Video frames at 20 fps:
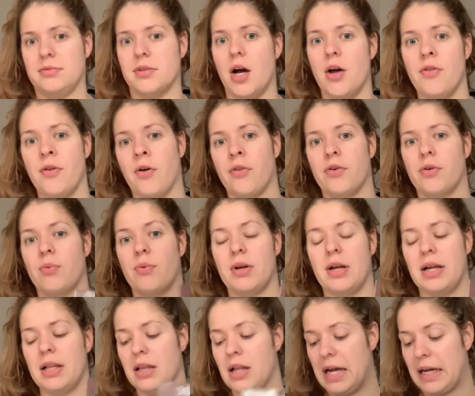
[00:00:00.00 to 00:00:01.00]
Another one
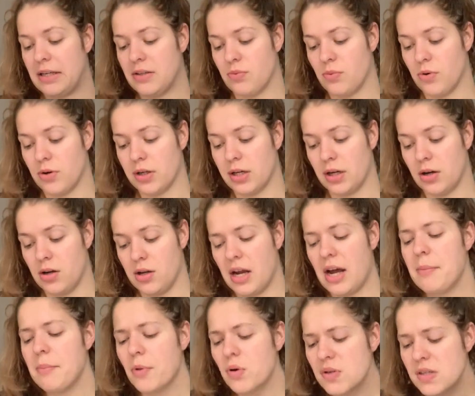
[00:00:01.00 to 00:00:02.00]
I liked working on.
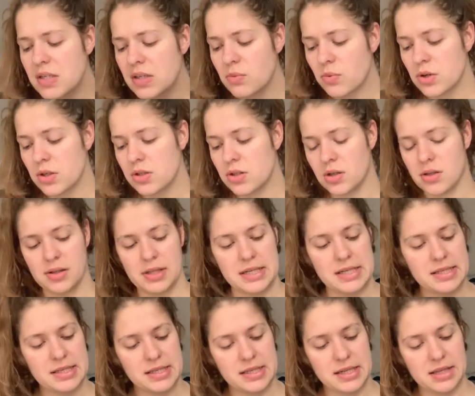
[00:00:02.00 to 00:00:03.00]
I mostly worked on this